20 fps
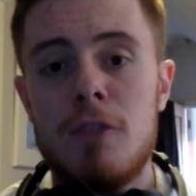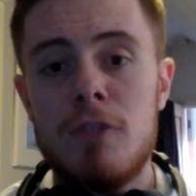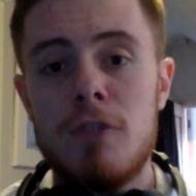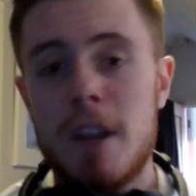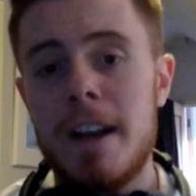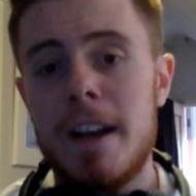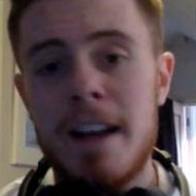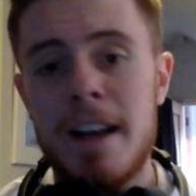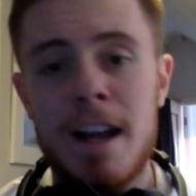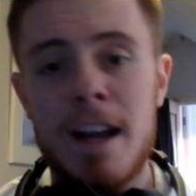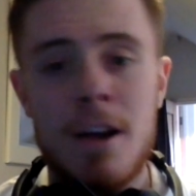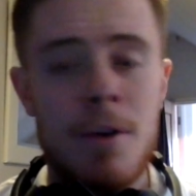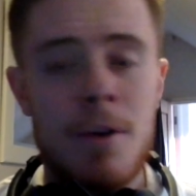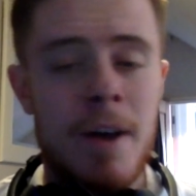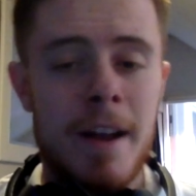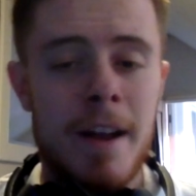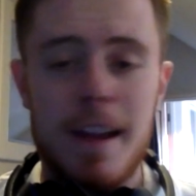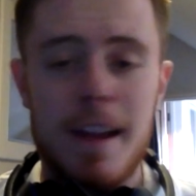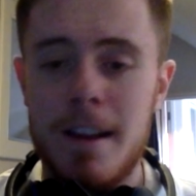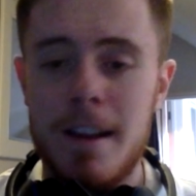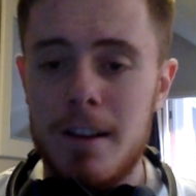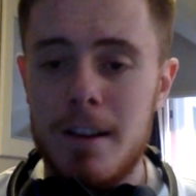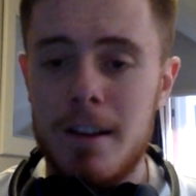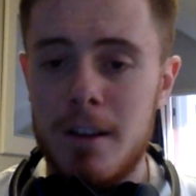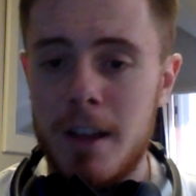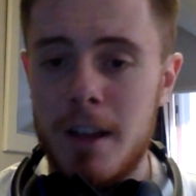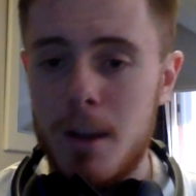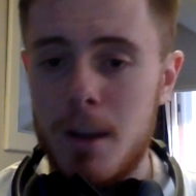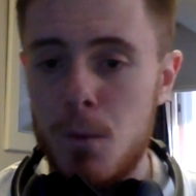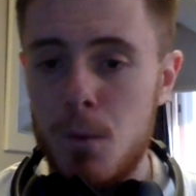Right now, I get
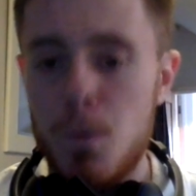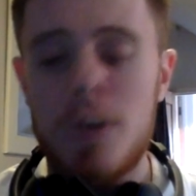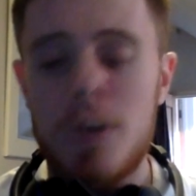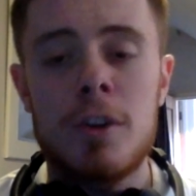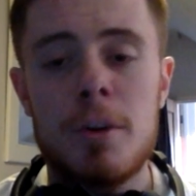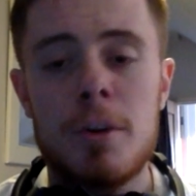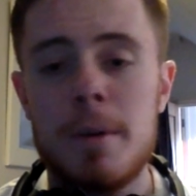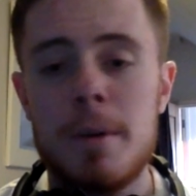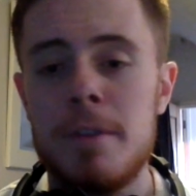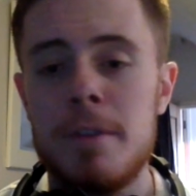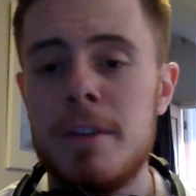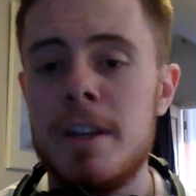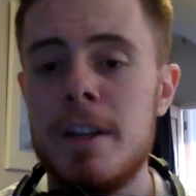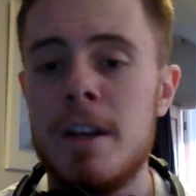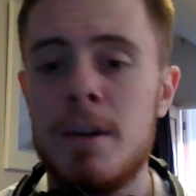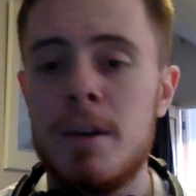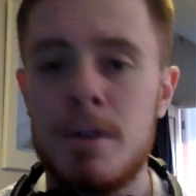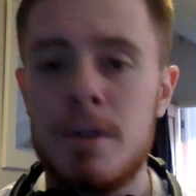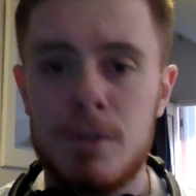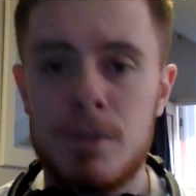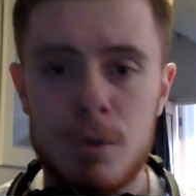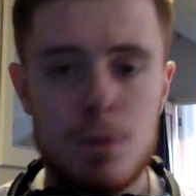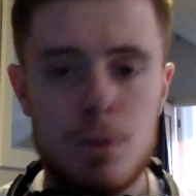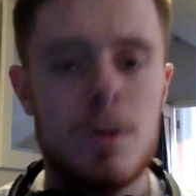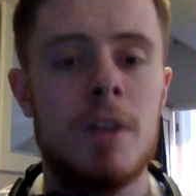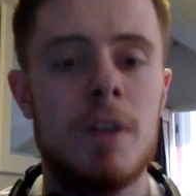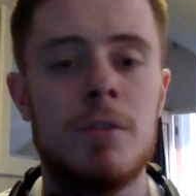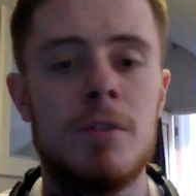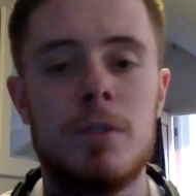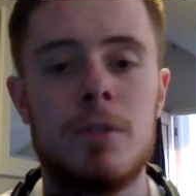like one comment a video, and it's
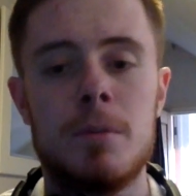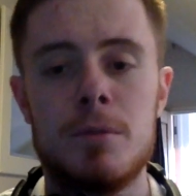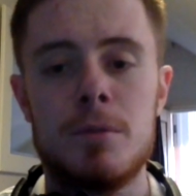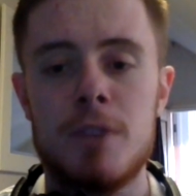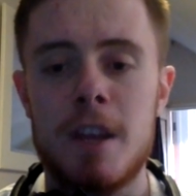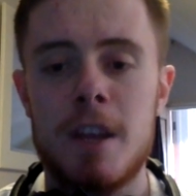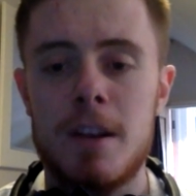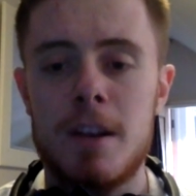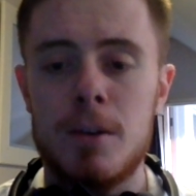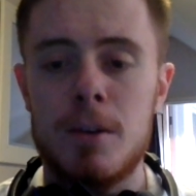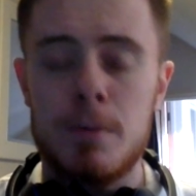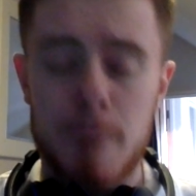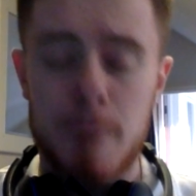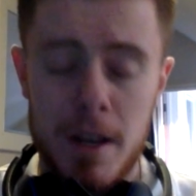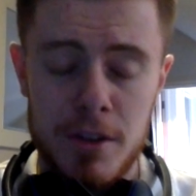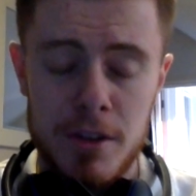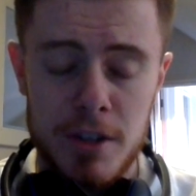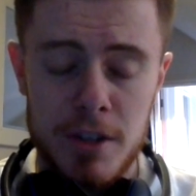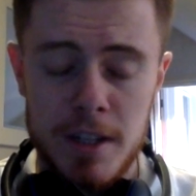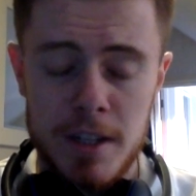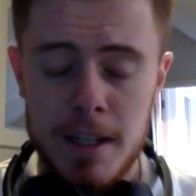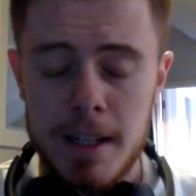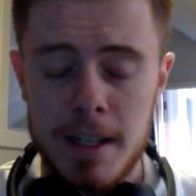always from Jack or Bashy.